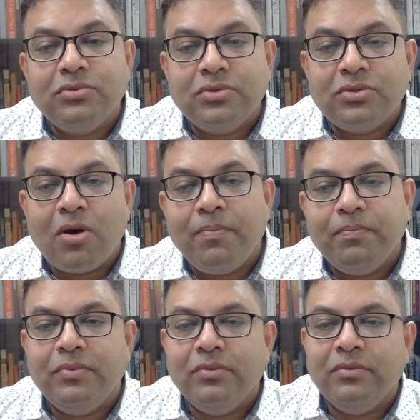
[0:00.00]

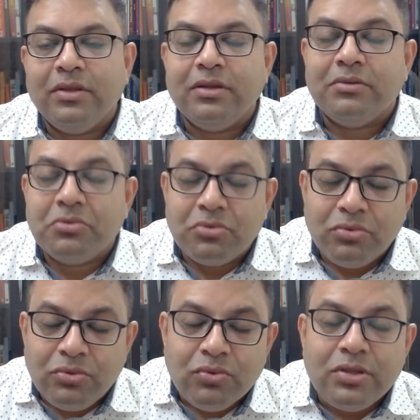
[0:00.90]
stop, to
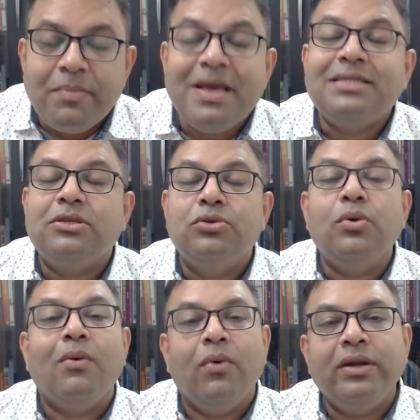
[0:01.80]
do the best
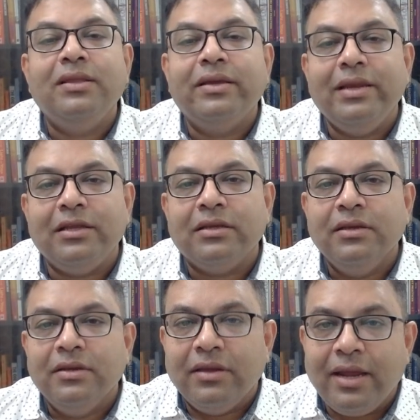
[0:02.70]
to avoid the killing,
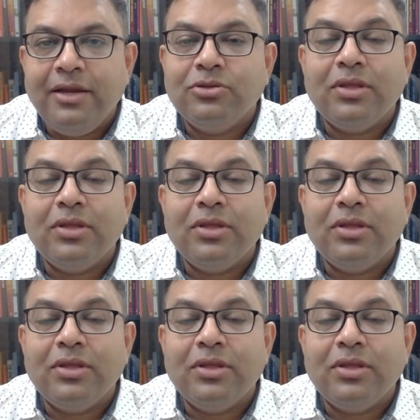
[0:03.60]
right?